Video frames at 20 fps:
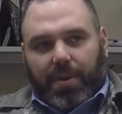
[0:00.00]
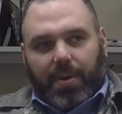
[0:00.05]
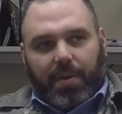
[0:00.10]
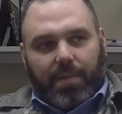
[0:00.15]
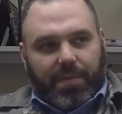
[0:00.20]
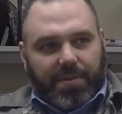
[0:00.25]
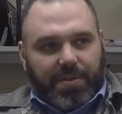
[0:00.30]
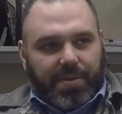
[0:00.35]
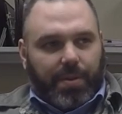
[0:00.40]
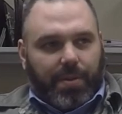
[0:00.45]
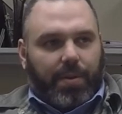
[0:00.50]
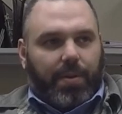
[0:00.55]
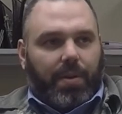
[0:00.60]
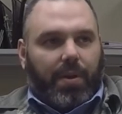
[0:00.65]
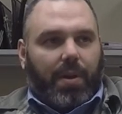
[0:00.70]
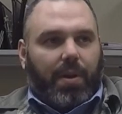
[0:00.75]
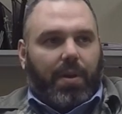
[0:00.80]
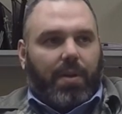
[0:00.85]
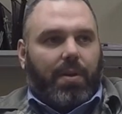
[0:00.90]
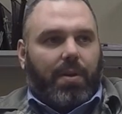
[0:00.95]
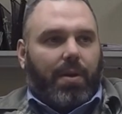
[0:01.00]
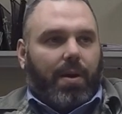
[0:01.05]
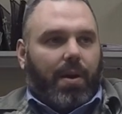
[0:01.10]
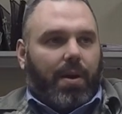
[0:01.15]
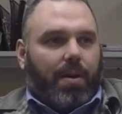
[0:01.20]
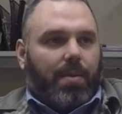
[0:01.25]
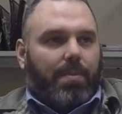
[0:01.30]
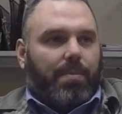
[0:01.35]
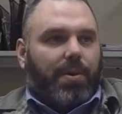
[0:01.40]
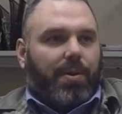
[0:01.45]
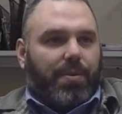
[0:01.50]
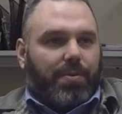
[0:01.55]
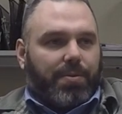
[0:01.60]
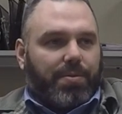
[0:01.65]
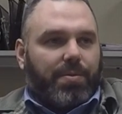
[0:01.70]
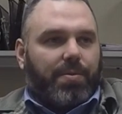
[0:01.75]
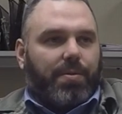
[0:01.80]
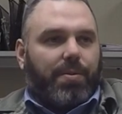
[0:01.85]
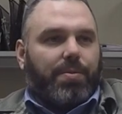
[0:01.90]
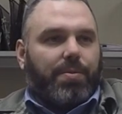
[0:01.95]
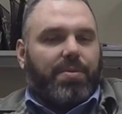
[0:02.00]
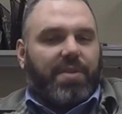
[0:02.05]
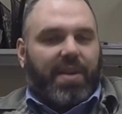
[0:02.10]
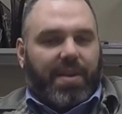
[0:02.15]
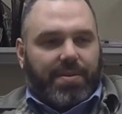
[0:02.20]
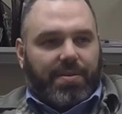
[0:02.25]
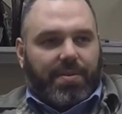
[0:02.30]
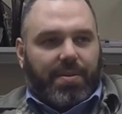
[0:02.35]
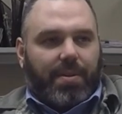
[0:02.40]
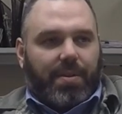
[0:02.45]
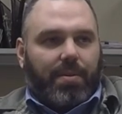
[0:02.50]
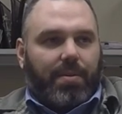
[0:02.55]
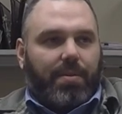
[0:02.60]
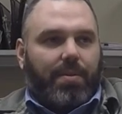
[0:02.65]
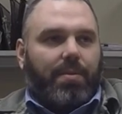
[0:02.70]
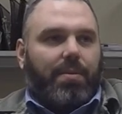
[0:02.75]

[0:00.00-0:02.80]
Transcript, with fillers: our facility goes through testing.